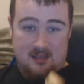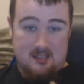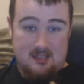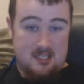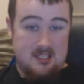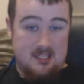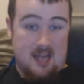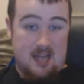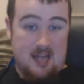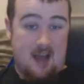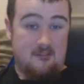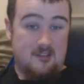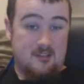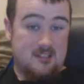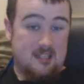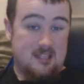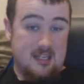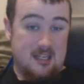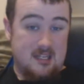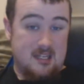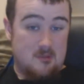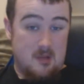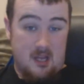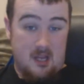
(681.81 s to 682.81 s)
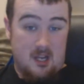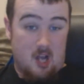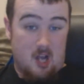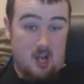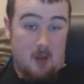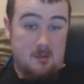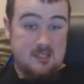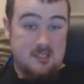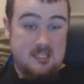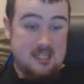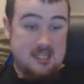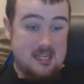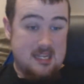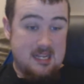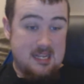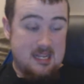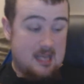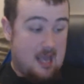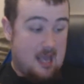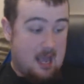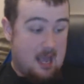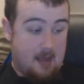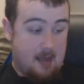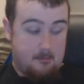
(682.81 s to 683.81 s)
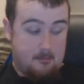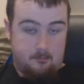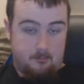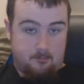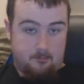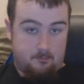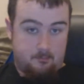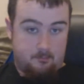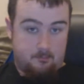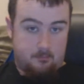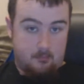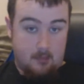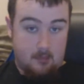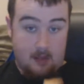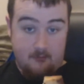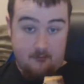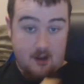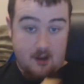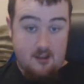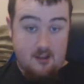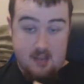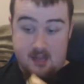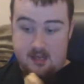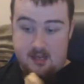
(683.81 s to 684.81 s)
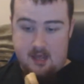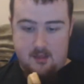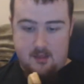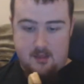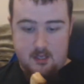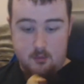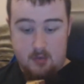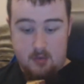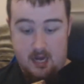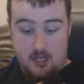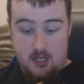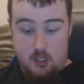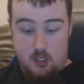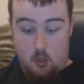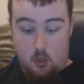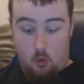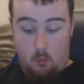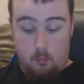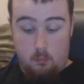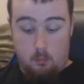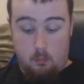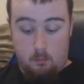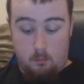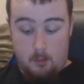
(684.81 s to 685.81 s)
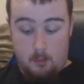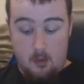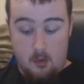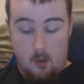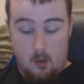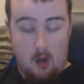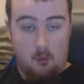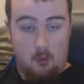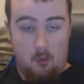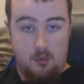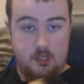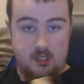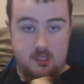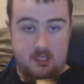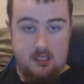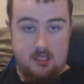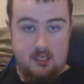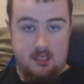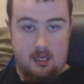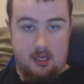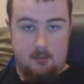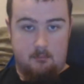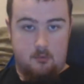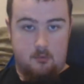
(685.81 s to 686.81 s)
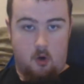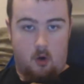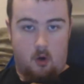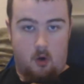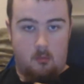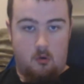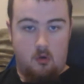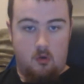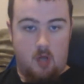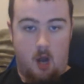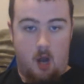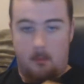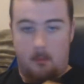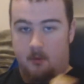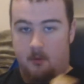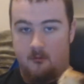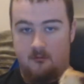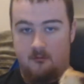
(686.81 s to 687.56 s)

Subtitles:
have a slice with a cup of tea. In fact, this would actually go pretty well with just like a normal cup of,